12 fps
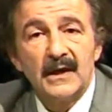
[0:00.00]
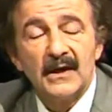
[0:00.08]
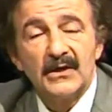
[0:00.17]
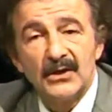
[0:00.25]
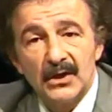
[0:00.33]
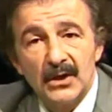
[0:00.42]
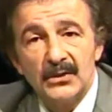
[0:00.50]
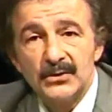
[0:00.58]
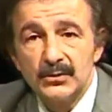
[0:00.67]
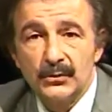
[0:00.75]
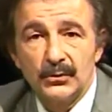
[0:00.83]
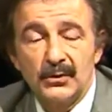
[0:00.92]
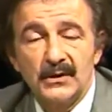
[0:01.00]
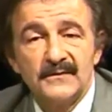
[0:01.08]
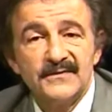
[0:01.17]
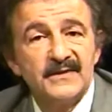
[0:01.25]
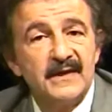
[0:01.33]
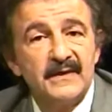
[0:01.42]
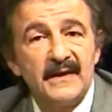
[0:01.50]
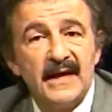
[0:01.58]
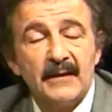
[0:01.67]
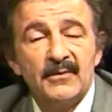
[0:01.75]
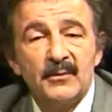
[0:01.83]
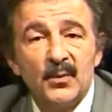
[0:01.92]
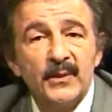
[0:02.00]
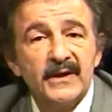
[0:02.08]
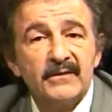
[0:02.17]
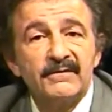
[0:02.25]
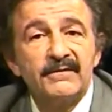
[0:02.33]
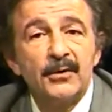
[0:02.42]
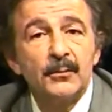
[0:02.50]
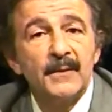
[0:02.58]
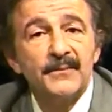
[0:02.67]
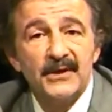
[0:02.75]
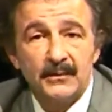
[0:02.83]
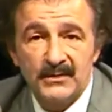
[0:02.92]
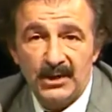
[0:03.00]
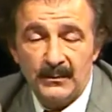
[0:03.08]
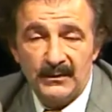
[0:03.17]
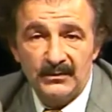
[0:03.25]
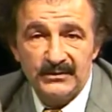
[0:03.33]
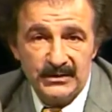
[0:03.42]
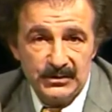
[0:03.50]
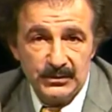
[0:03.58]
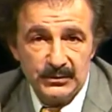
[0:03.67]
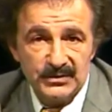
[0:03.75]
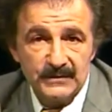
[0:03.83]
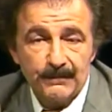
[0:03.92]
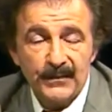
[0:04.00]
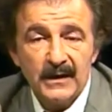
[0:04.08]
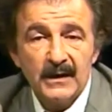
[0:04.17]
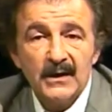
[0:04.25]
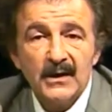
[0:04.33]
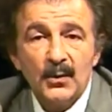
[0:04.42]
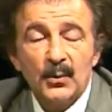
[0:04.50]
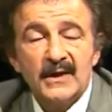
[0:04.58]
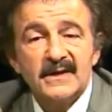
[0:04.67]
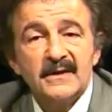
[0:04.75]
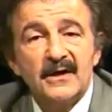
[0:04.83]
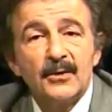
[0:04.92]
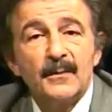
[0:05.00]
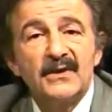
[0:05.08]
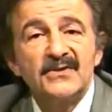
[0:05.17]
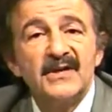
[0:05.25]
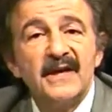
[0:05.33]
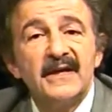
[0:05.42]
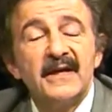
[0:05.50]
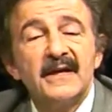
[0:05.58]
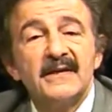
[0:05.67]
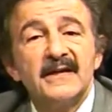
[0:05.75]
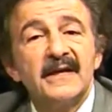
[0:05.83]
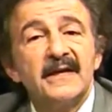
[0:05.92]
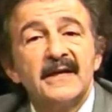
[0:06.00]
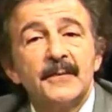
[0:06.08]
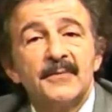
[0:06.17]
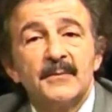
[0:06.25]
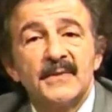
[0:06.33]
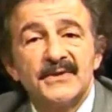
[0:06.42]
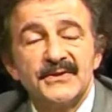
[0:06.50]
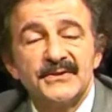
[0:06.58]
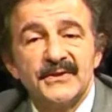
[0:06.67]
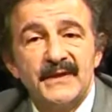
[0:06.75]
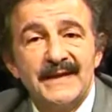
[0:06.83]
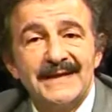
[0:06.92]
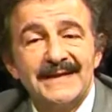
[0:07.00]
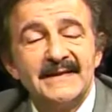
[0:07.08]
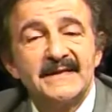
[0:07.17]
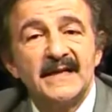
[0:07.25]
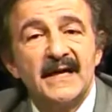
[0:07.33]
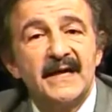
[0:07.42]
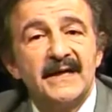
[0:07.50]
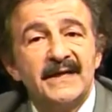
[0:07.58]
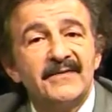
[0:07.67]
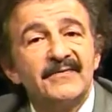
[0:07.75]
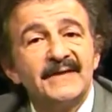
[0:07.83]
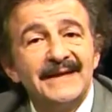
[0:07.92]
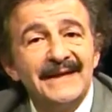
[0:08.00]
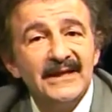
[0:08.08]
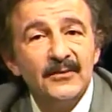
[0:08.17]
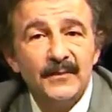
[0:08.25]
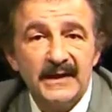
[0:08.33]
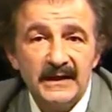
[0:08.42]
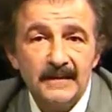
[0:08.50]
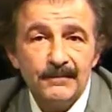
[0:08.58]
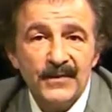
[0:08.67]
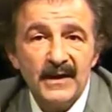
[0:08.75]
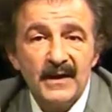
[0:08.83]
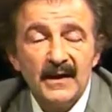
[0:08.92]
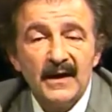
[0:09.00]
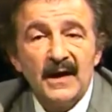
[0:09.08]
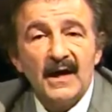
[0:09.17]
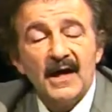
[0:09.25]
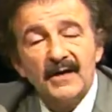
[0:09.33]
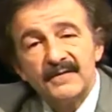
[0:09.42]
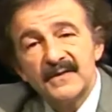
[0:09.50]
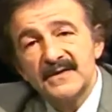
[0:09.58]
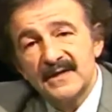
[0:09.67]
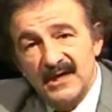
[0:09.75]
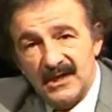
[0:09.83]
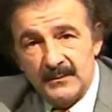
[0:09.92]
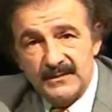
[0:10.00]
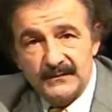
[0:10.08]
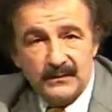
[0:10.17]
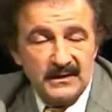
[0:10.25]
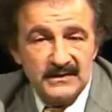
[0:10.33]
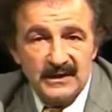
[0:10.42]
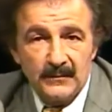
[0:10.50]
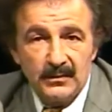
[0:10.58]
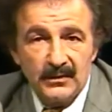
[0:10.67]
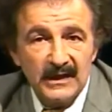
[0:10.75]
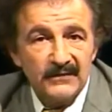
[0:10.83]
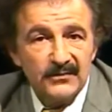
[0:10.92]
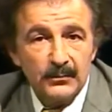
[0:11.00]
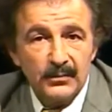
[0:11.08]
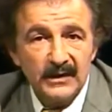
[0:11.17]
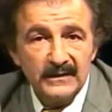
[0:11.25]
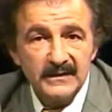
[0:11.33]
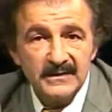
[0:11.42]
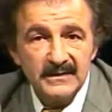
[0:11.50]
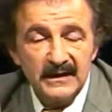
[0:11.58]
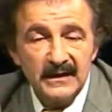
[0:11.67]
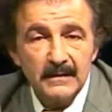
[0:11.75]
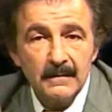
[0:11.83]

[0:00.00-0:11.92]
contour of, say, the abdomen. We can firm up the abdominal tissues. When I talk about tightening up the muscles on the inside if need be, oftentimes, for example, after pregnancy,